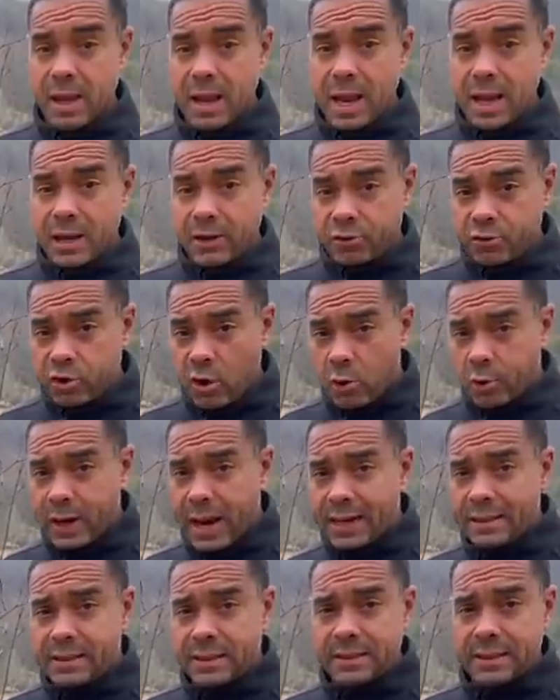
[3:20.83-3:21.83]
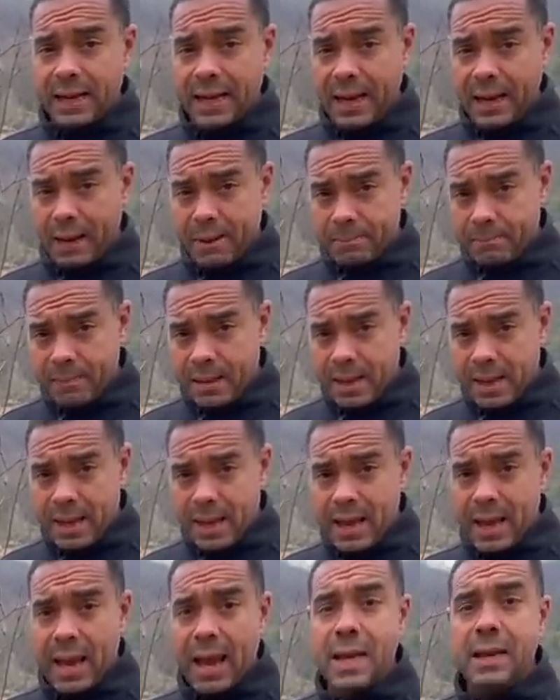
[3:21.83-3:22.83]
and it showcases him
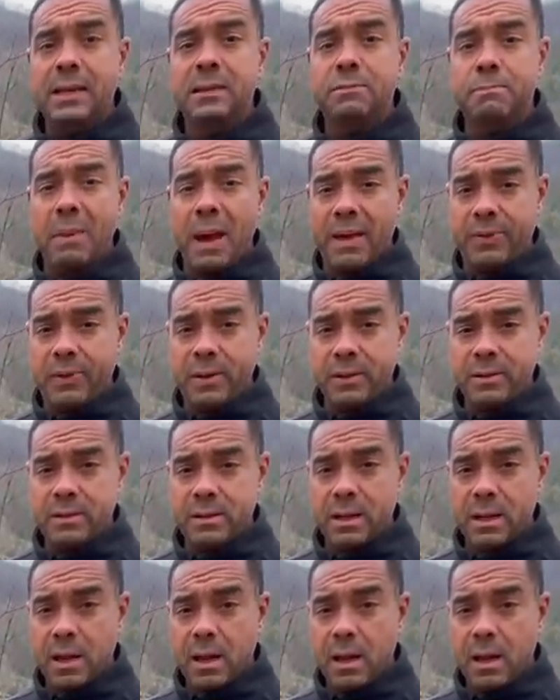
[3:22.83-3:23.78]
and his methods.